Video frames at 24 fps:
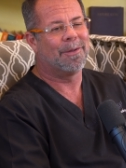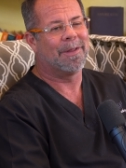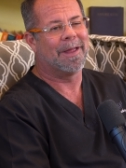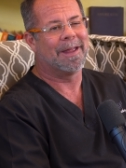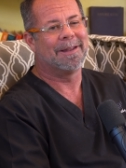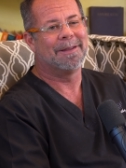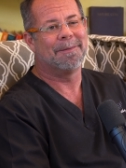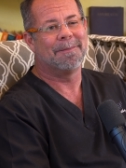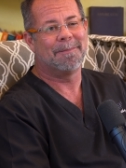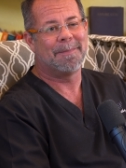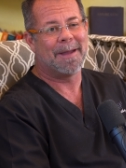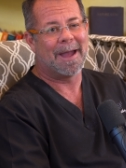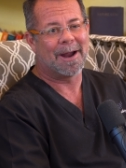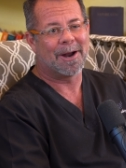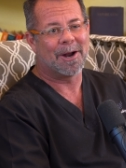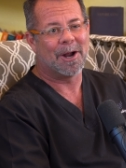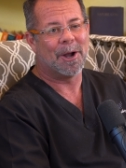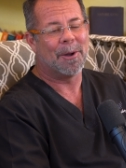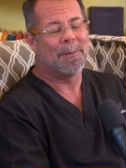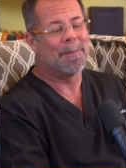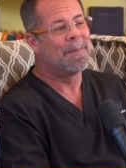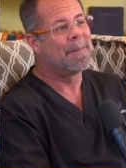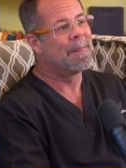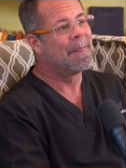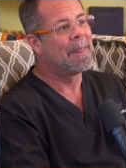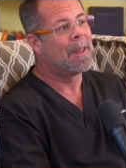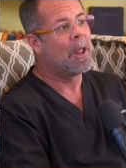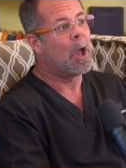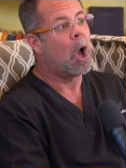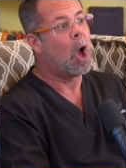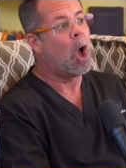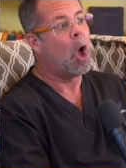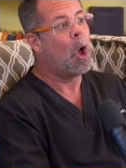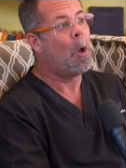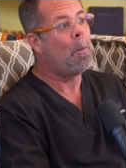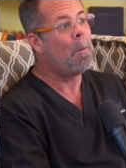let me back up.
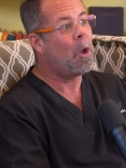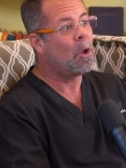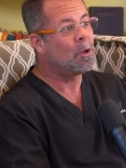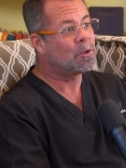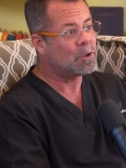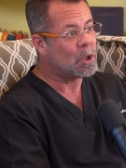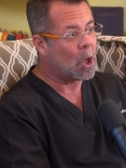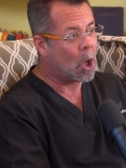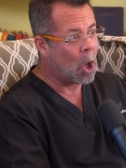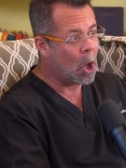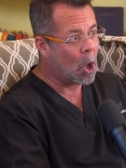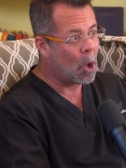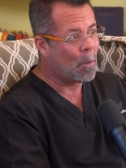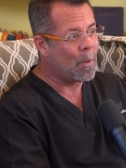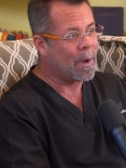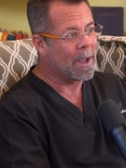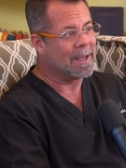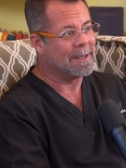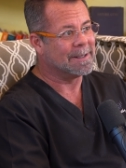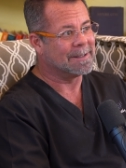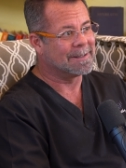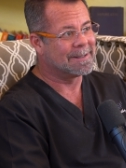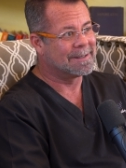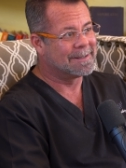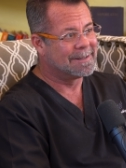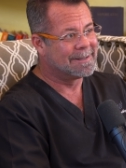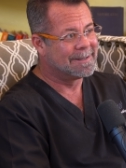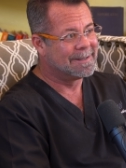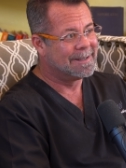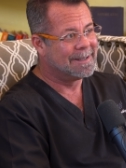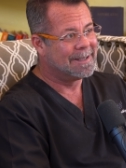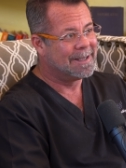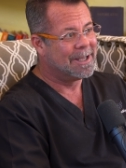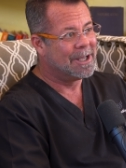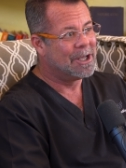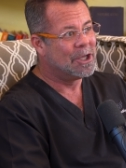Almost always
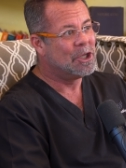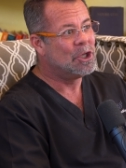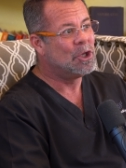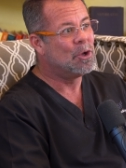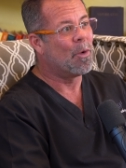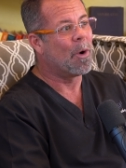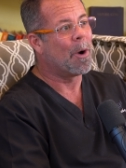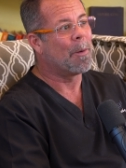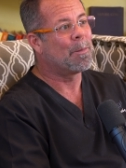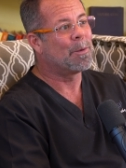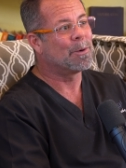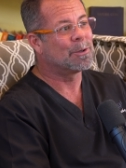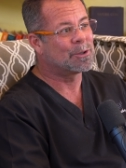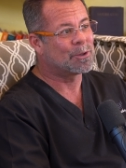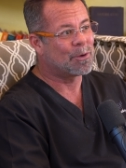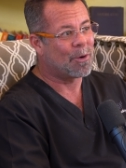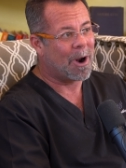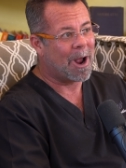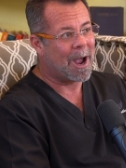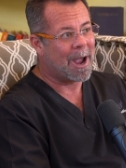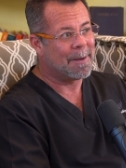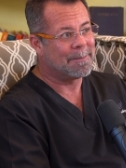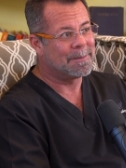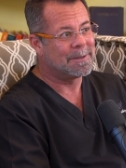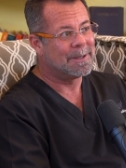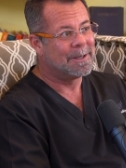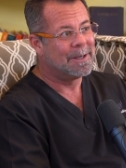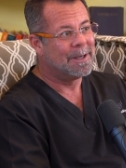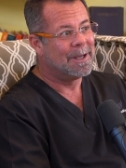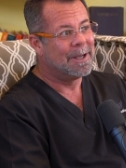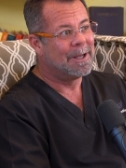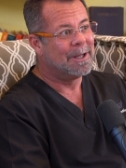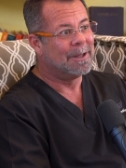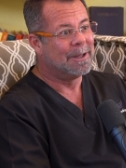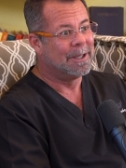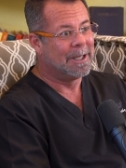you are prescribed
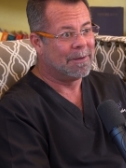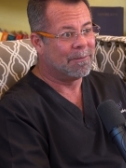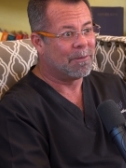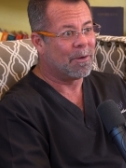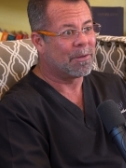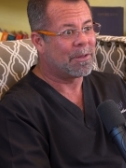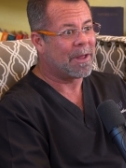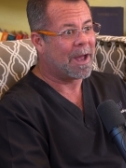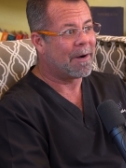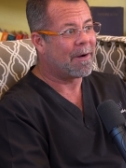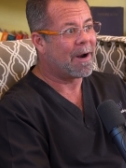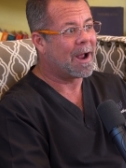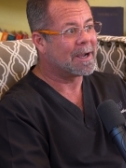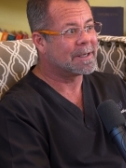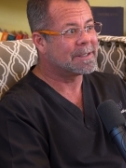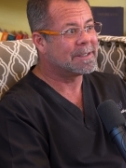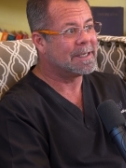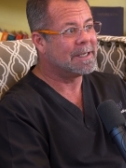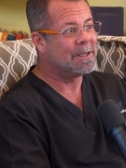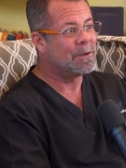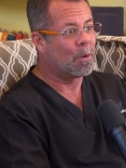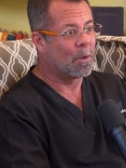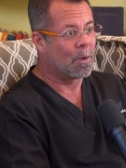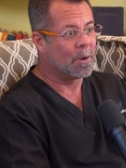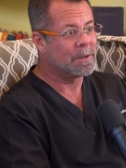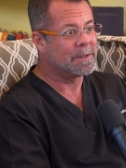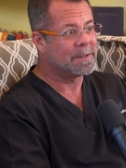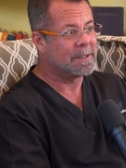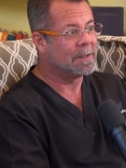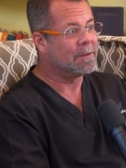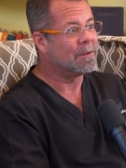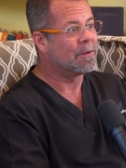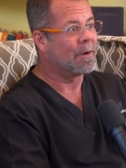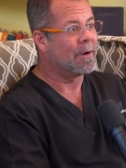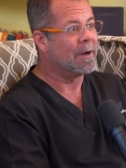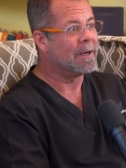levothyroxine or
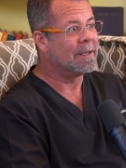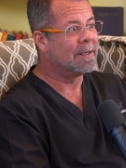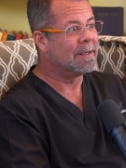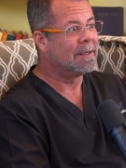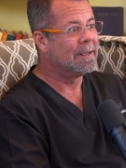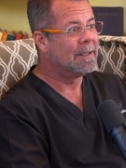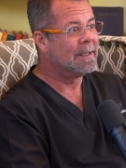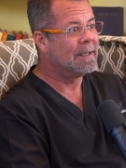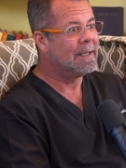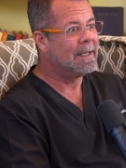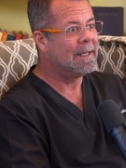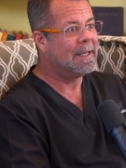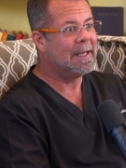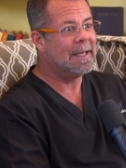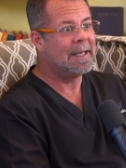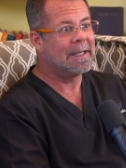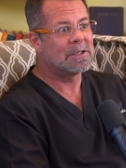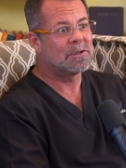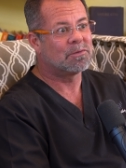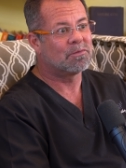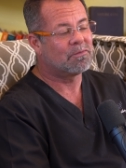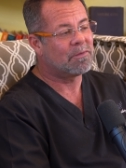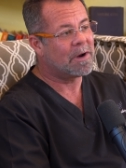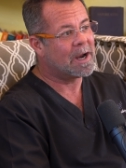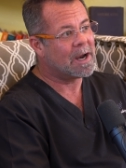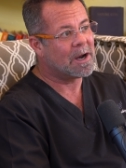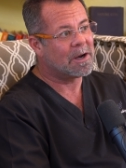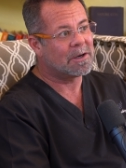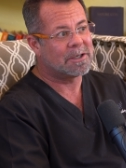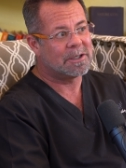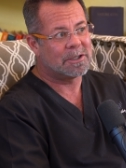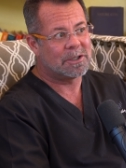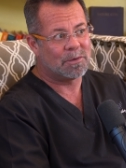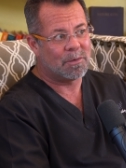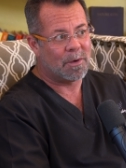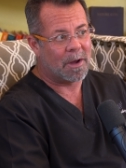synthroid. It's rare
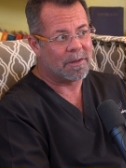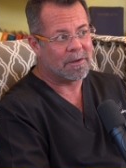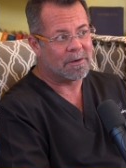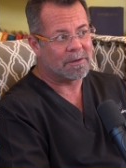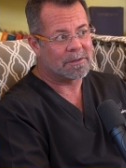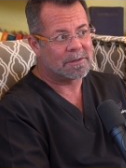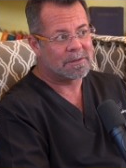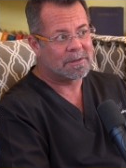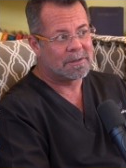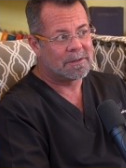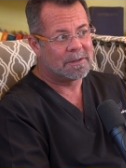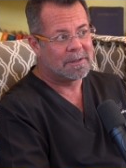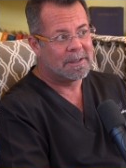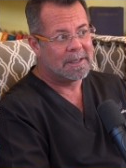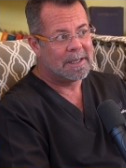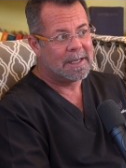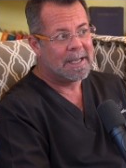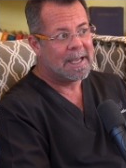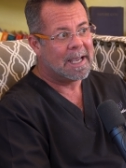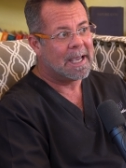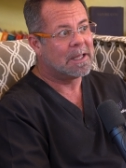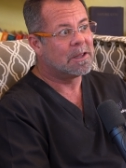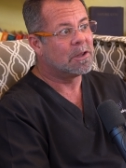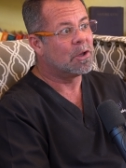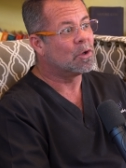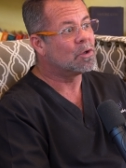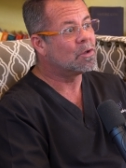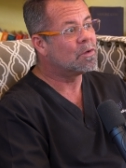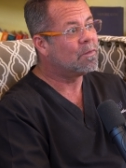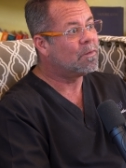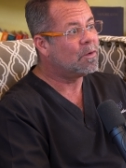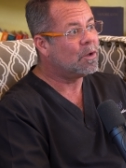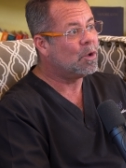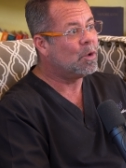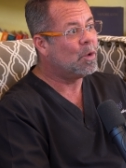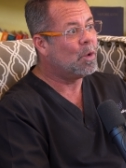to do others. And those
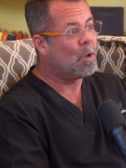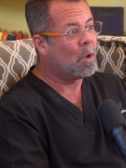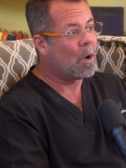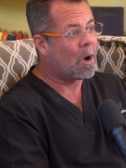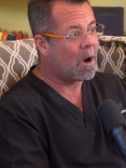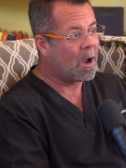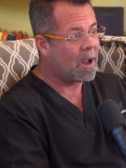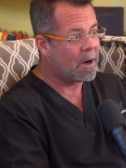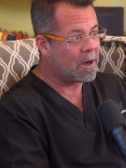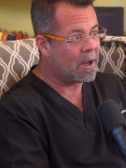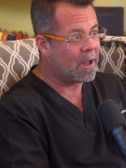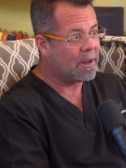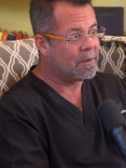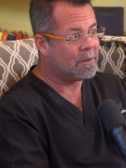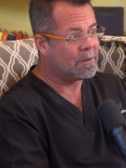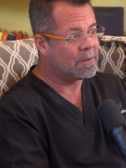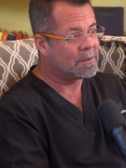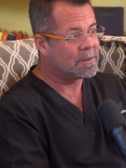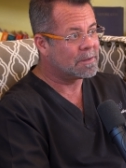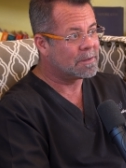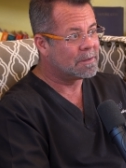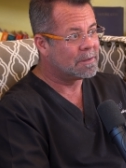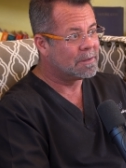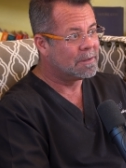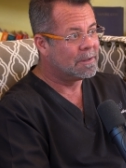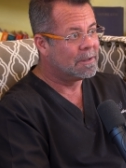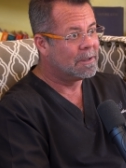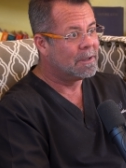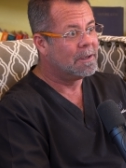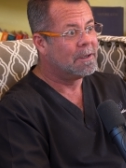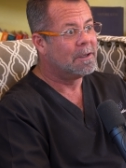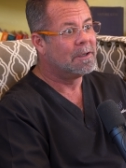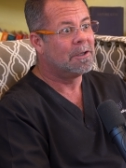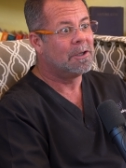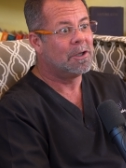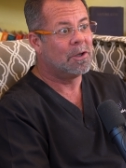of you who are on others,
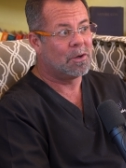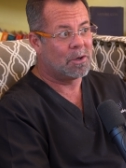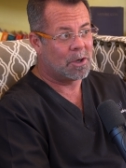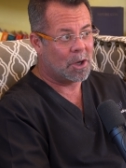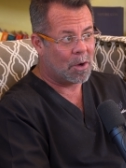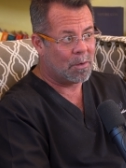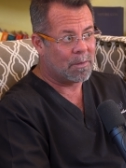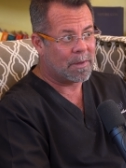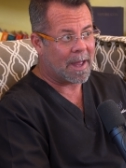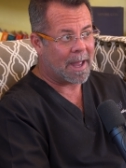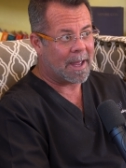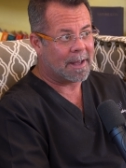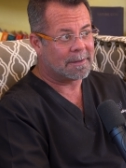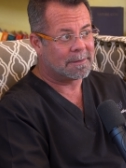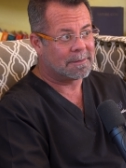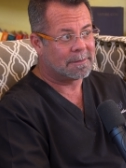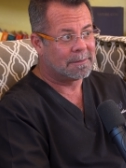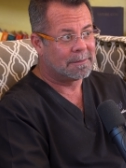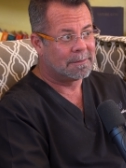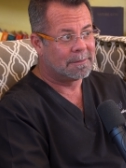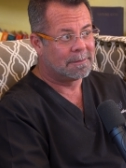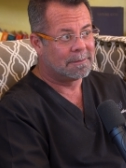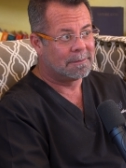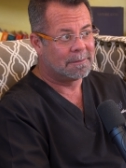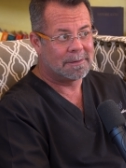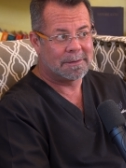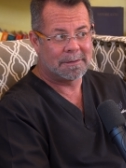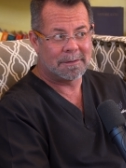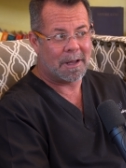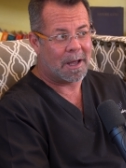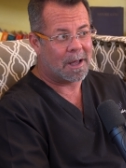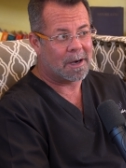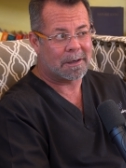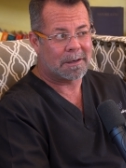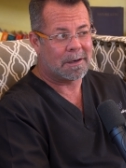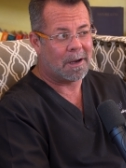you know that. It's
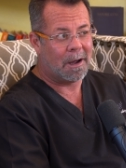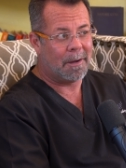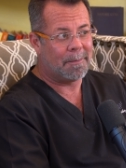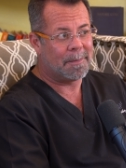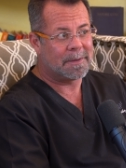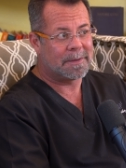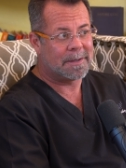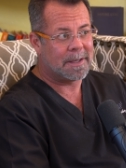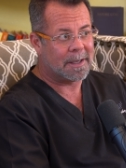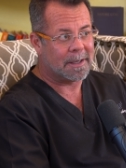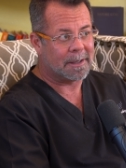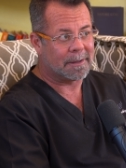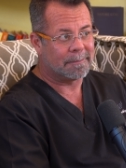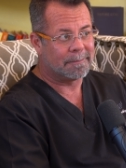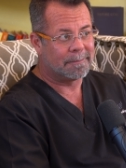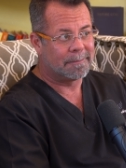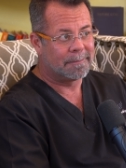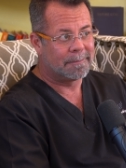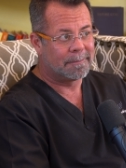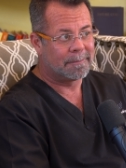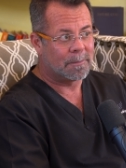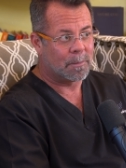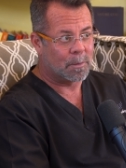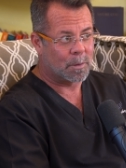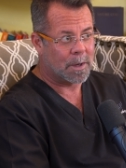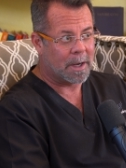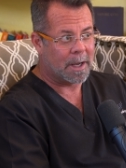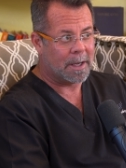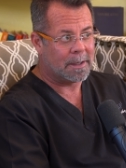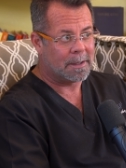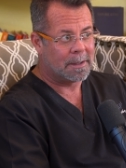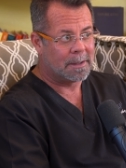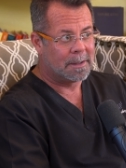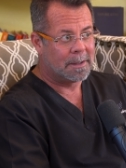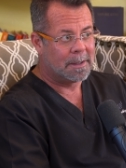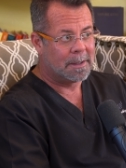not a common thing. Okay.